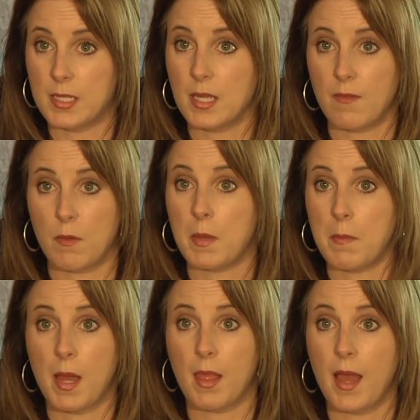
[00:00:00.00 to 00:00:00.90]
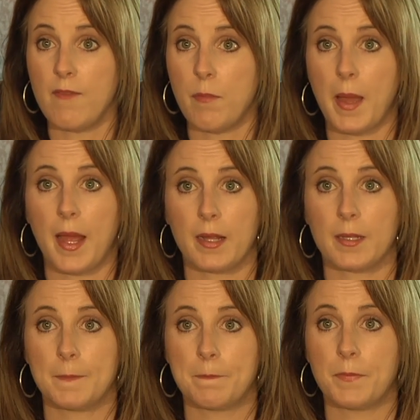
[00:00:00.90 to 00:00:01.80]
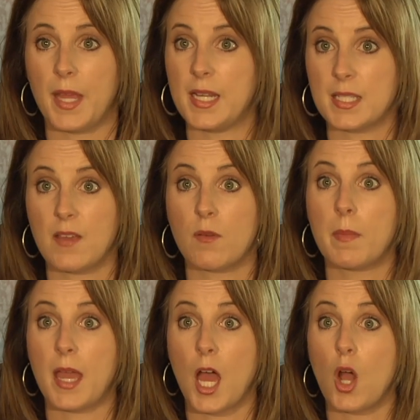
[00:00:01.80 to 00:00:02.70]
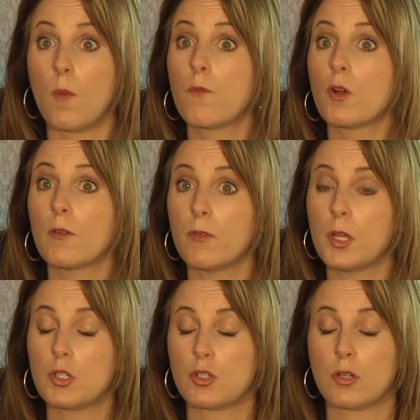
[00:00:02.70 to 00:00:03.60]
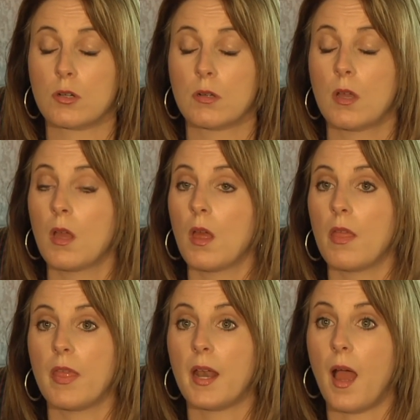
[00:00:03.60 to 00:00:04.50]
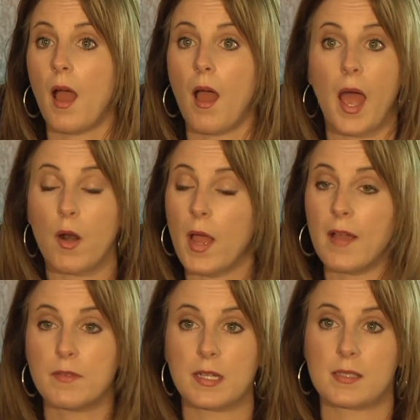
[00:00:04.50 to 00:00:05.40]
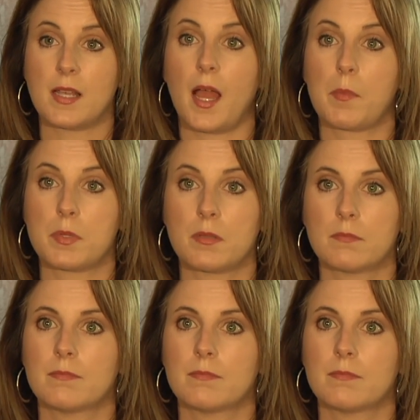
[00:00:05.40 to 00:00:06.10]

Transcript: It's given me my life back, and it's given me a hope for a future that I don't have to accept